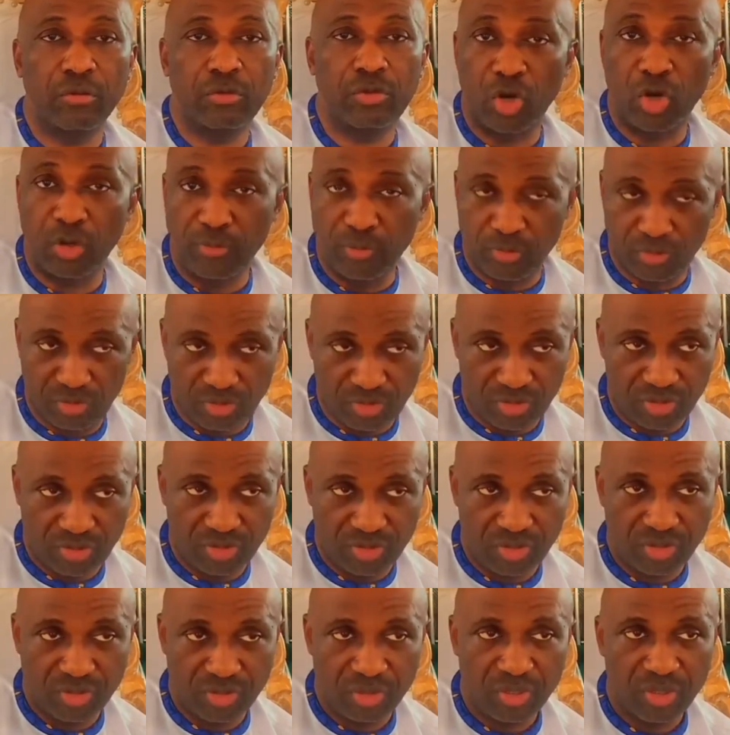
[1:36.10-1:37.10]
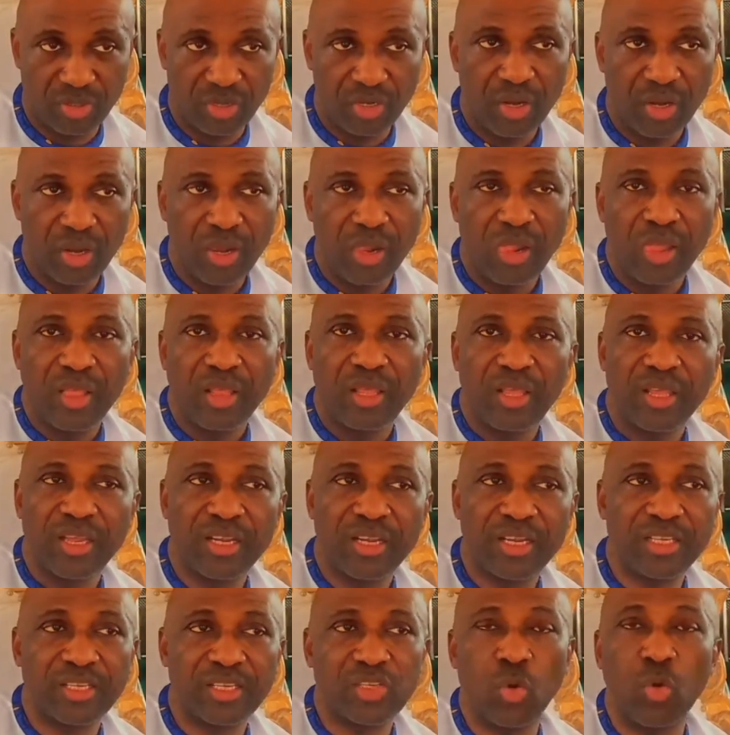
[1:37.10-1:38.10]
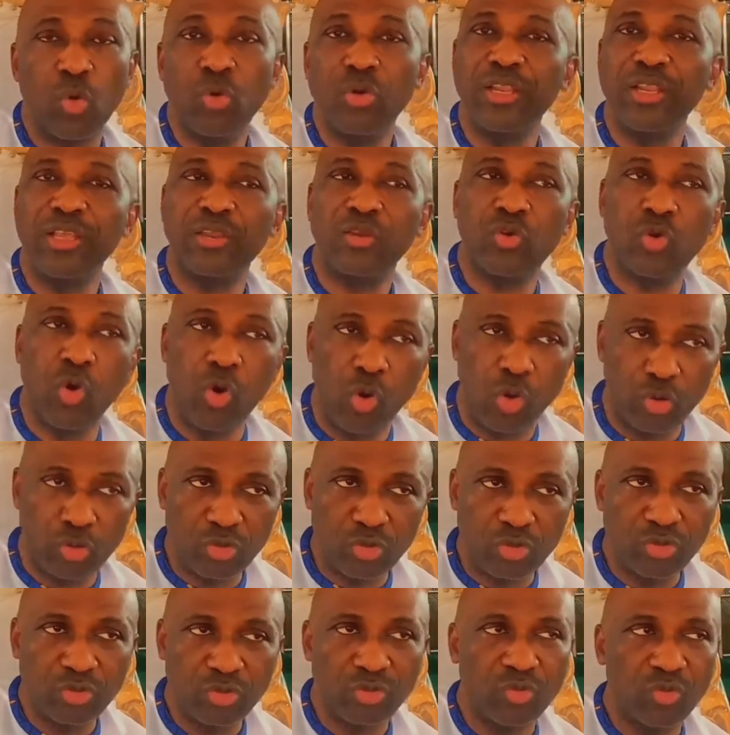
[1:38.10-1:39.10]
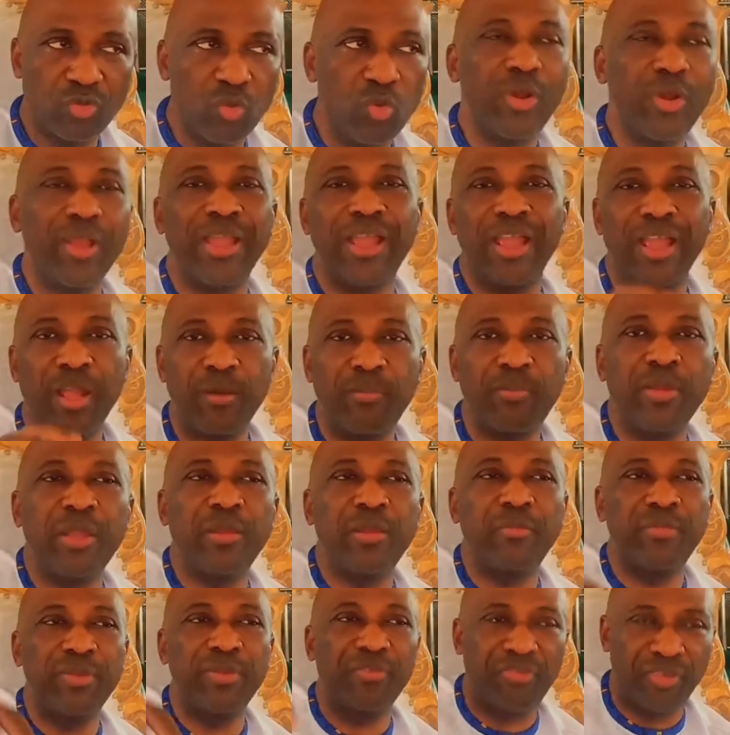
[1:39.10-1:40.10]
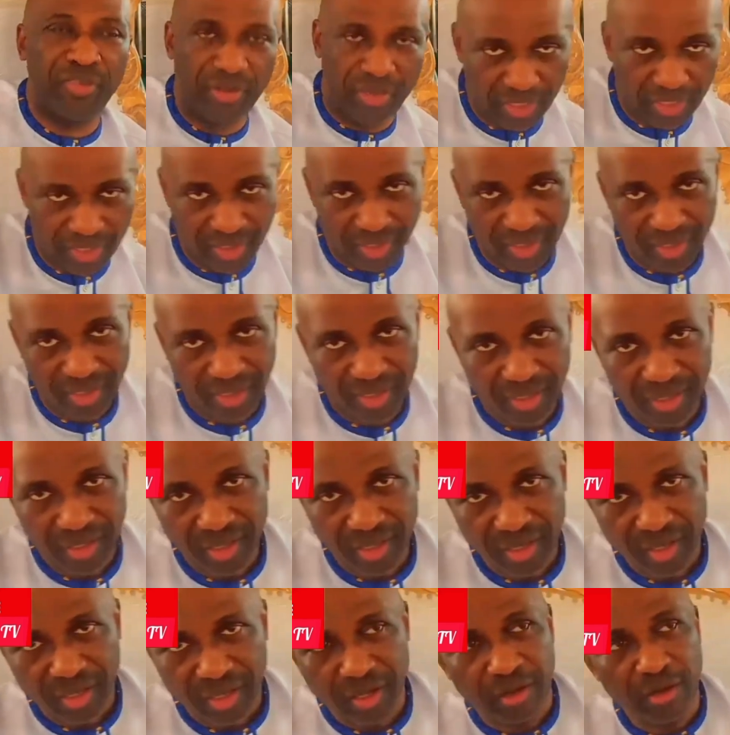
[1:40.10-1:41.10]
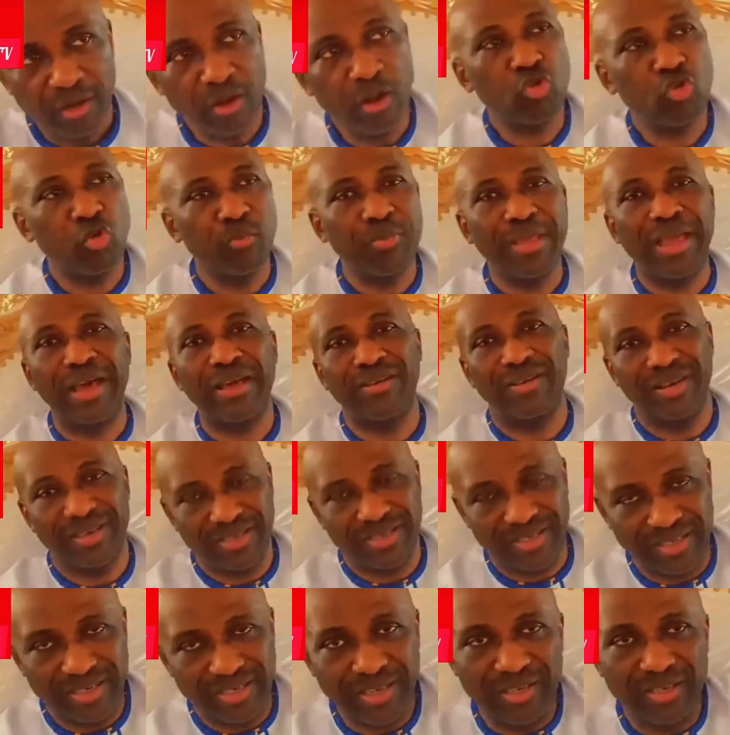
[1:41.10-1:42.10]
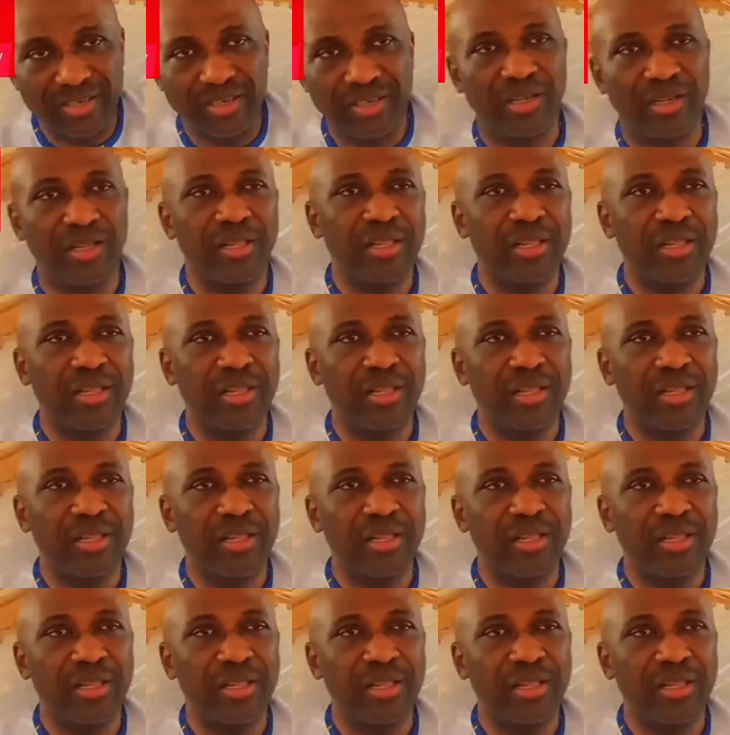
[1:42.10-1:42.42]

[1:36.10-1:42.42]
troubles. It is only God who will help Emefiele not to be arrested.